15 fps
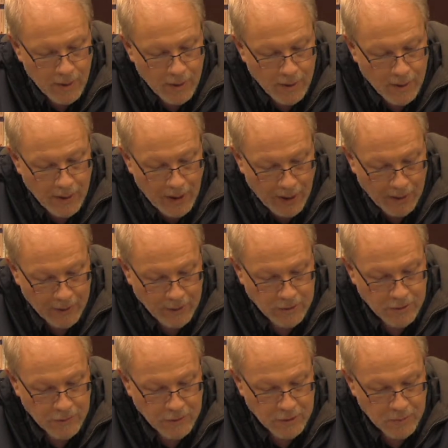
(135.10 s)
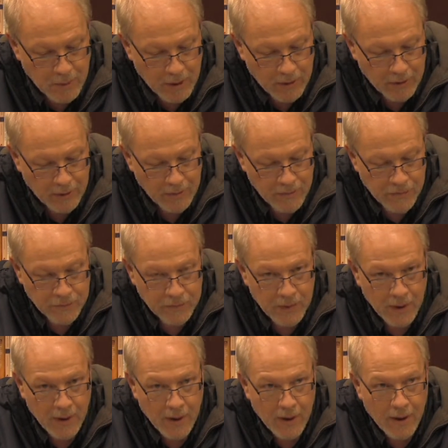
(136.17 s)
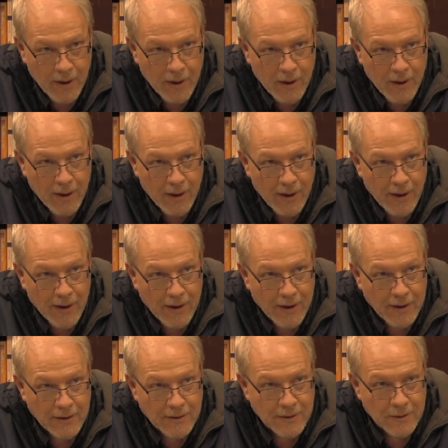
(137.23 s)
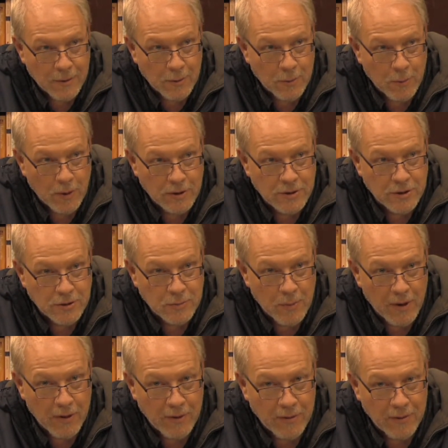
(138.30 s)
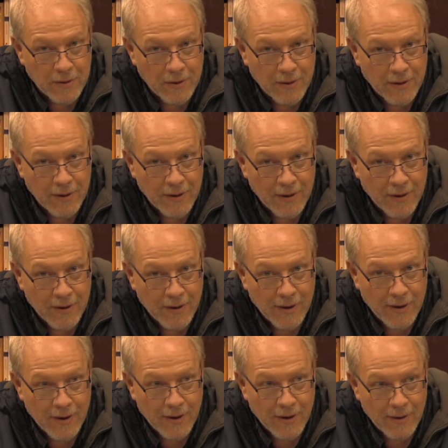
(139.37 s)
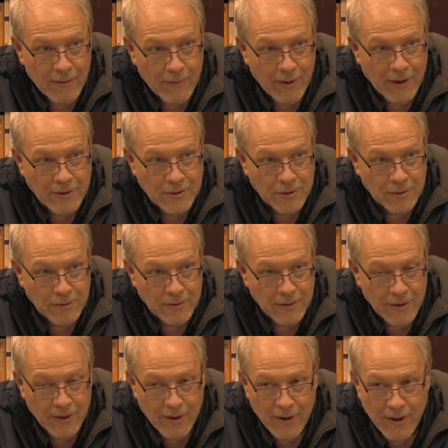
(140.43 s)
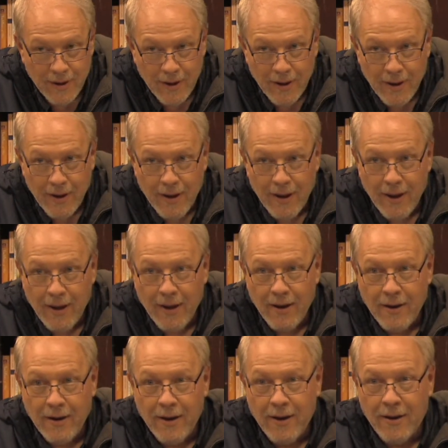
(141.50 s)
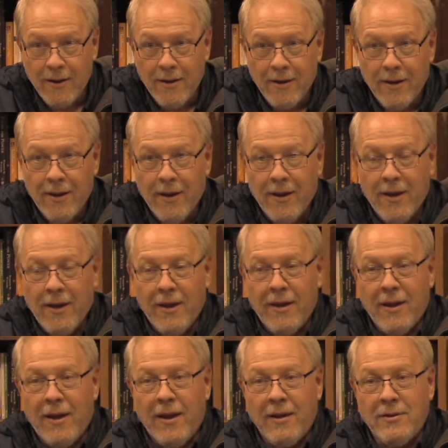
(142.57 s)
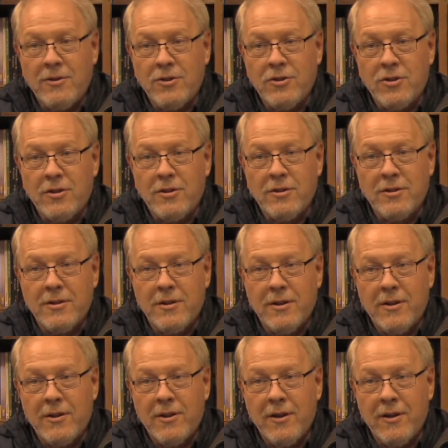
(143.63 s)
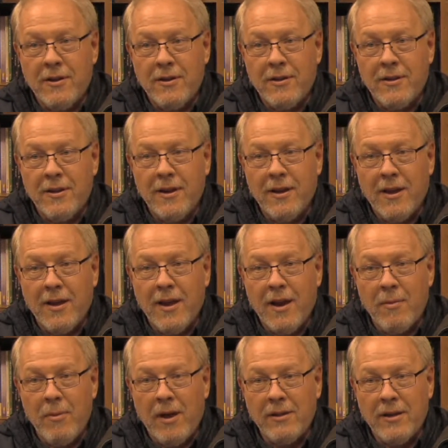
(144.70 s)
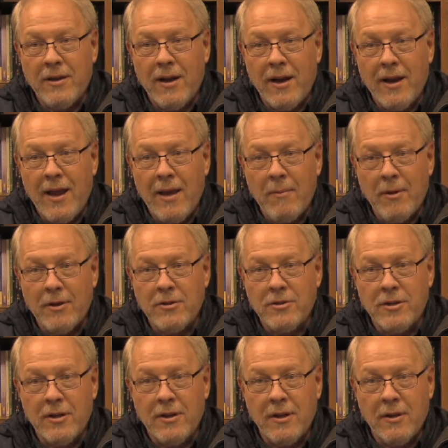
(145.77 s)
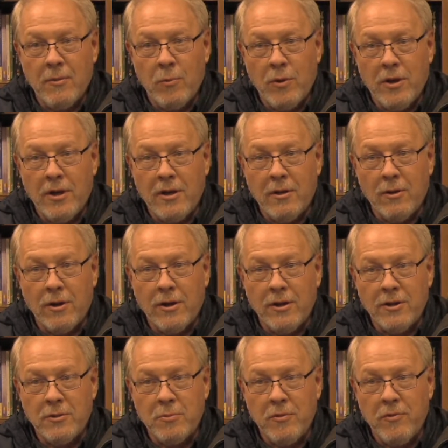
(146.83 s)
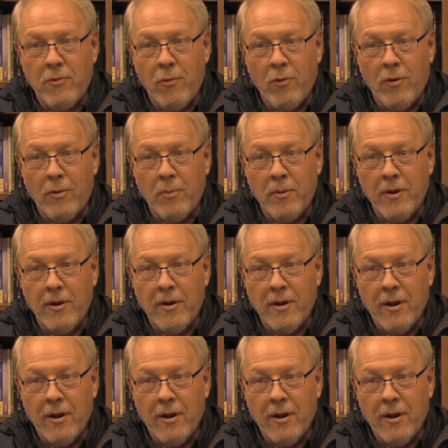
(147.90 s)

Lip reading: Yeah, because of his mother. And who was his mother? Rachel. And just think again about the dynamics. And we did look at this before, but